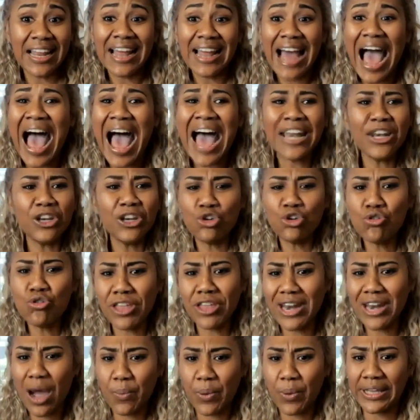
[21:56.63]
I knew that
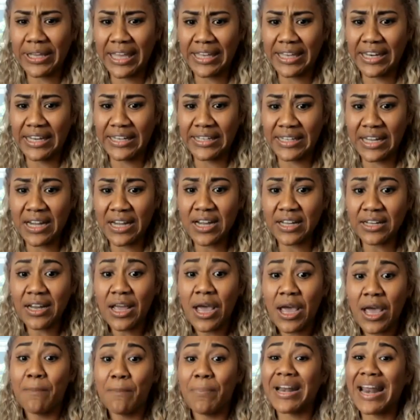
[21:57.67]
I would get it done,
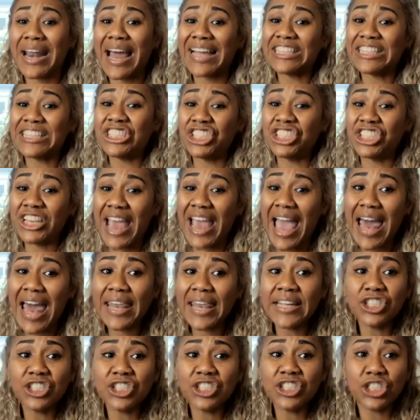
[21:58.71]
but I
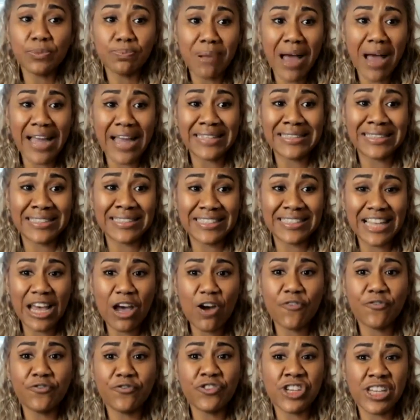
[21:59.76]
challenged
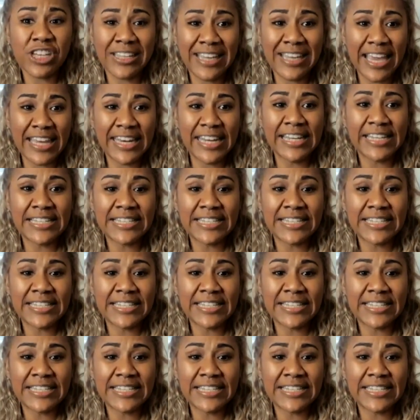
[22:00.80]
myself to get it